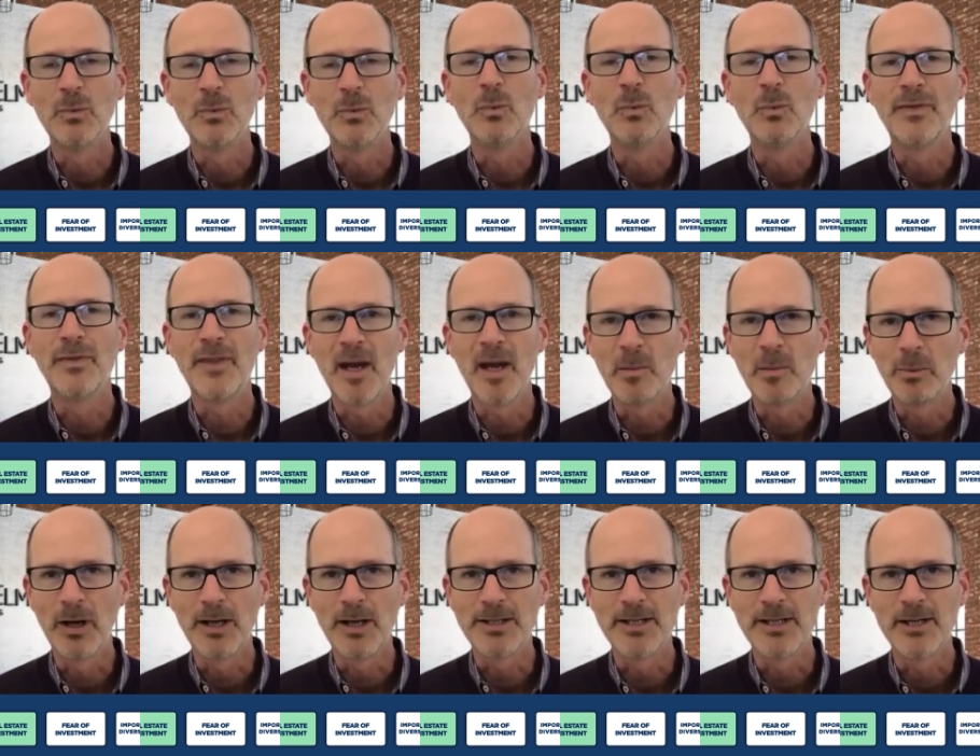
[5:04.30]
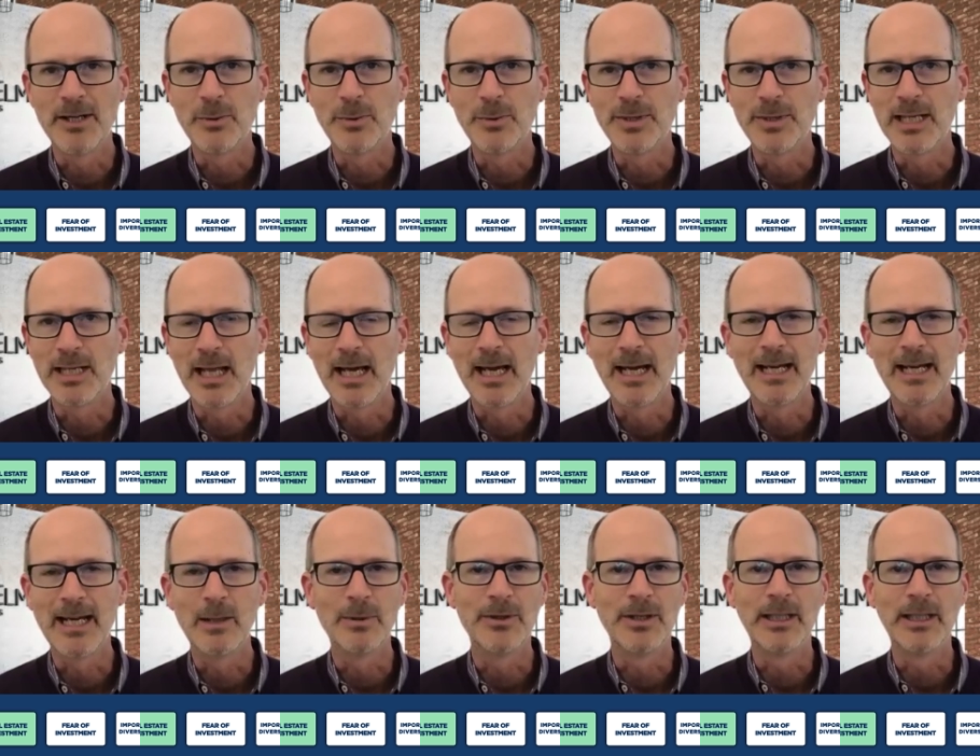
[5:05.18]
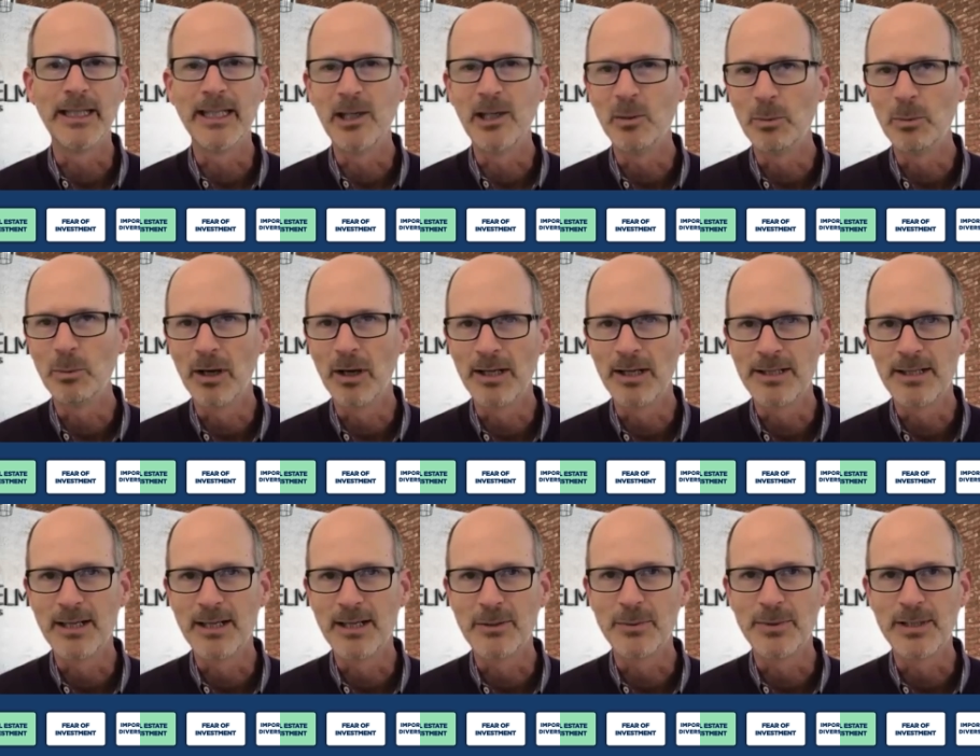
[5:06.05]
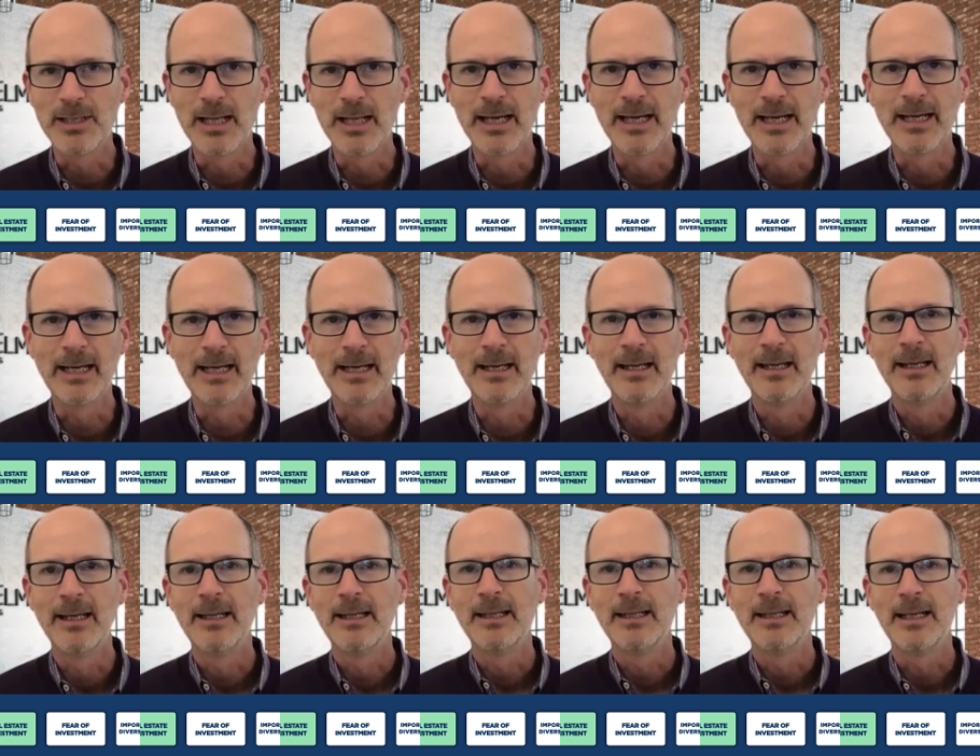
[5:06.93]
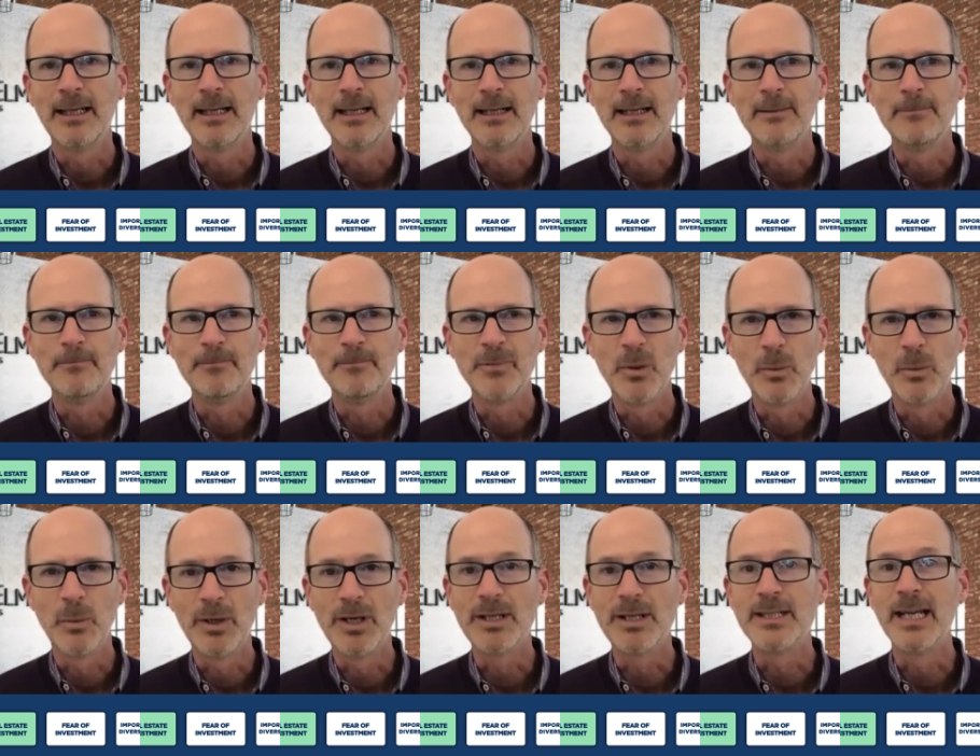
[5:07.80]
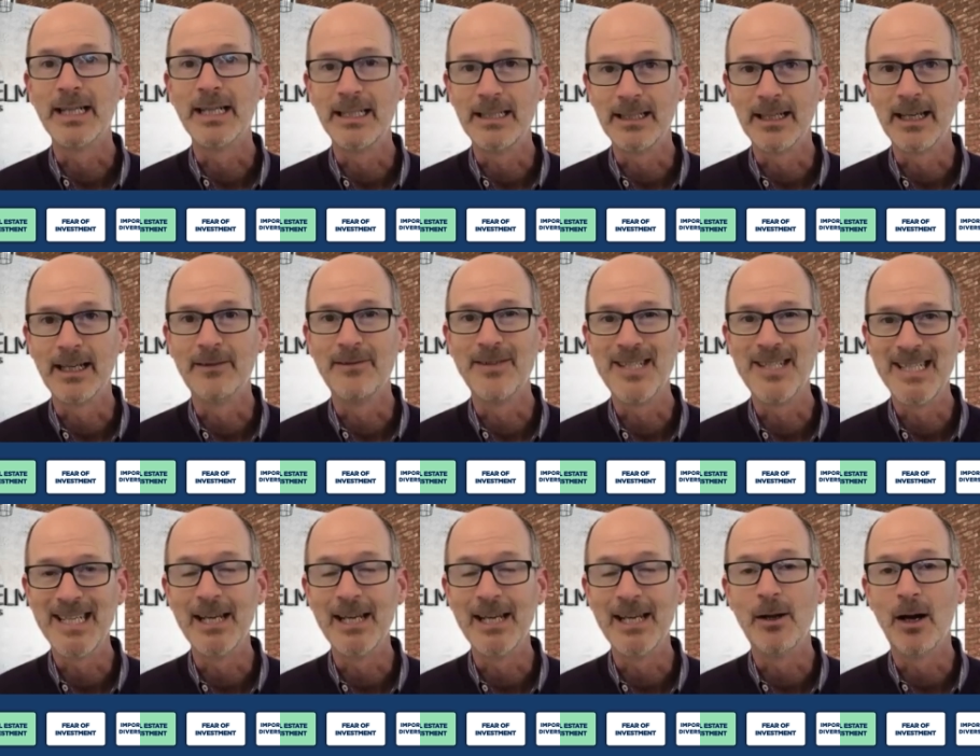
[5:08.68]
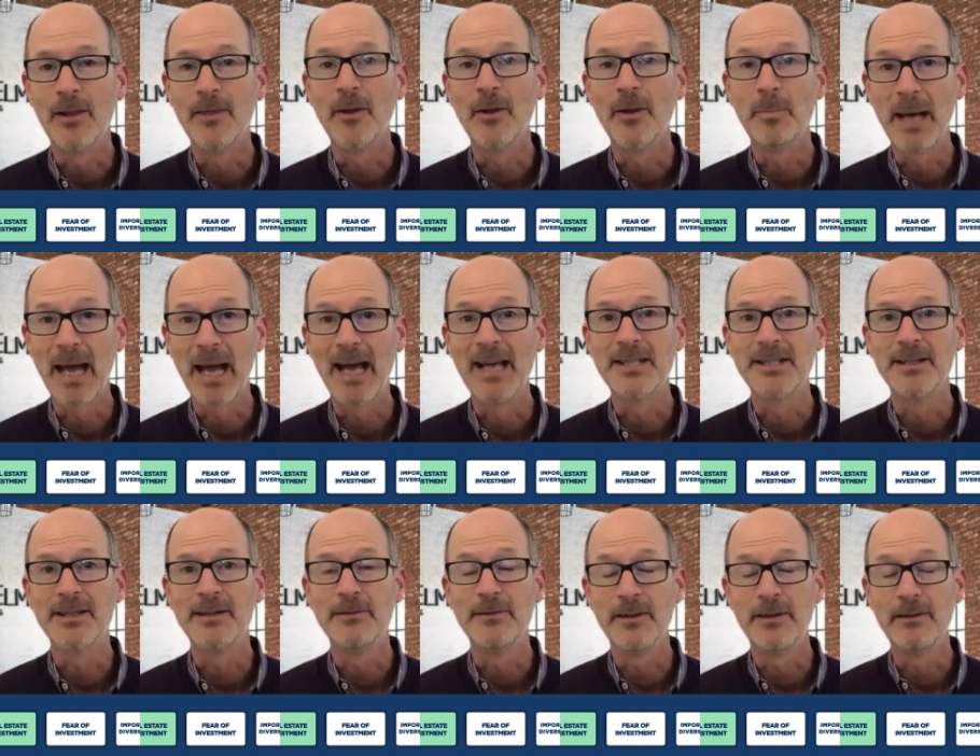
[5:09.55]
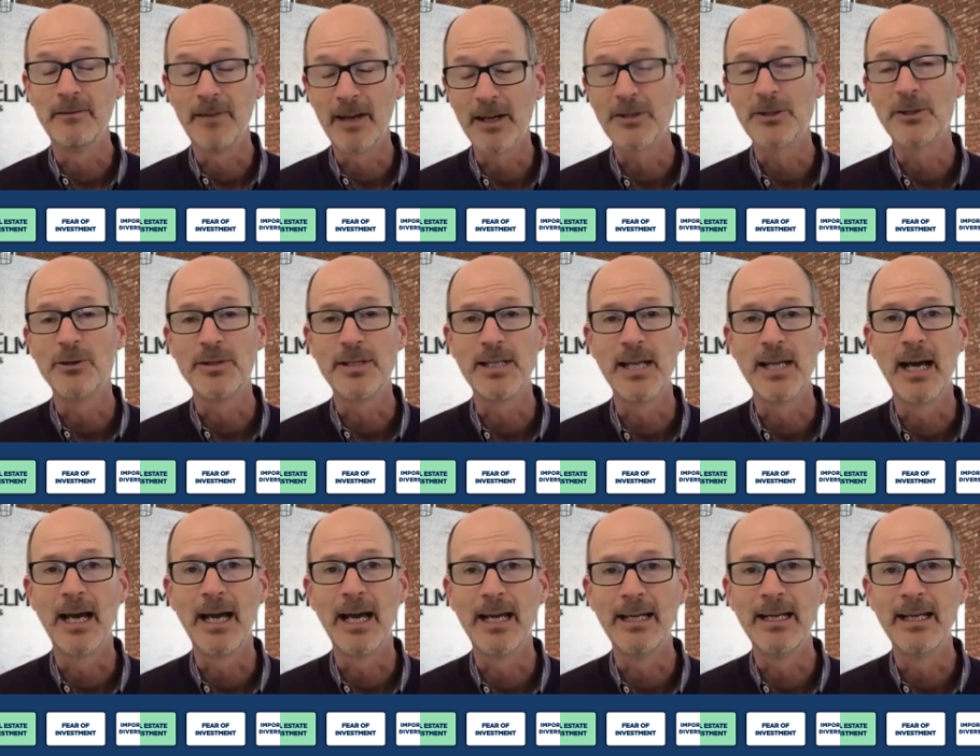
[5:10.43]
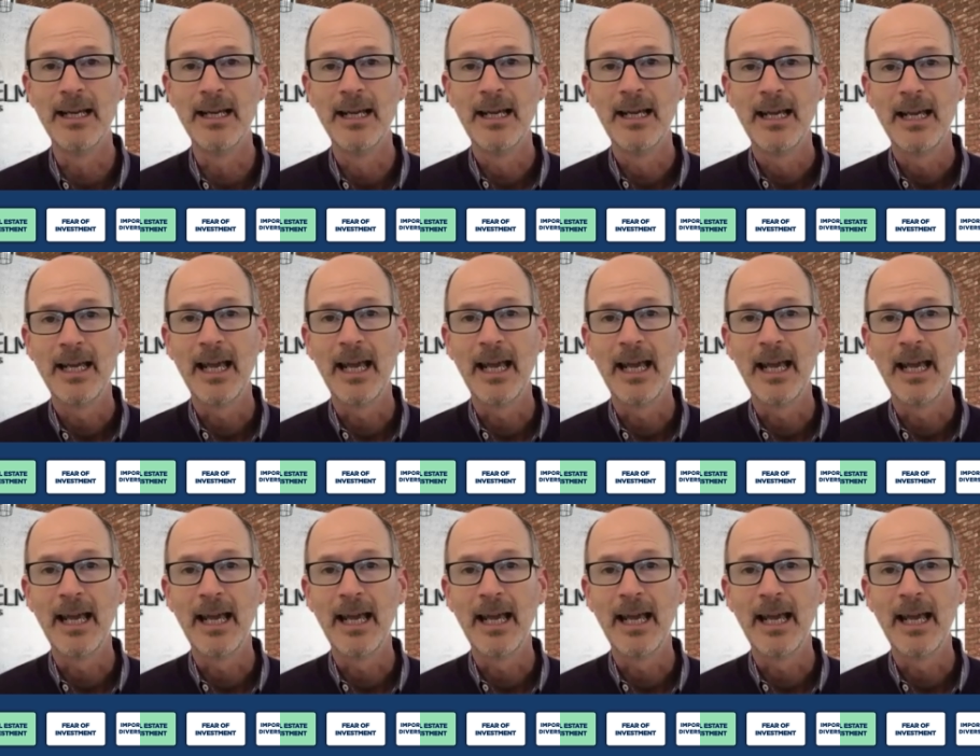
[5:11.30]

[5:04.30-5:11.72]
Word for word: what that process was like, what the legal process was like, um, what it's like to kind of sit on the passive investor side.